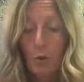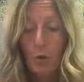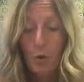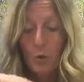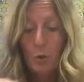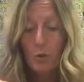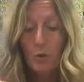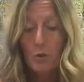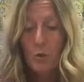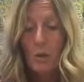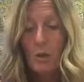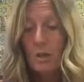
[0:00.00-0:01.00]
those
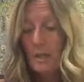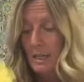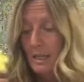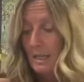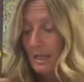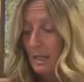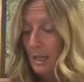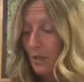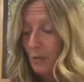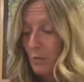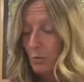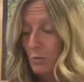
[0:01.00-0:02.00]
on.
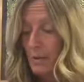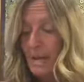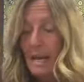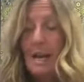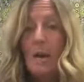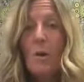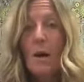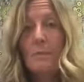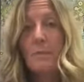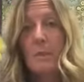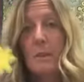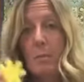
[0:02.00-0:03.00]
So now
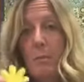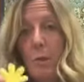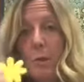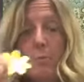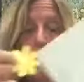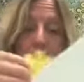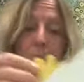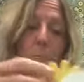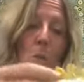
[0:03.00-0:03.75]
I'm gonna put my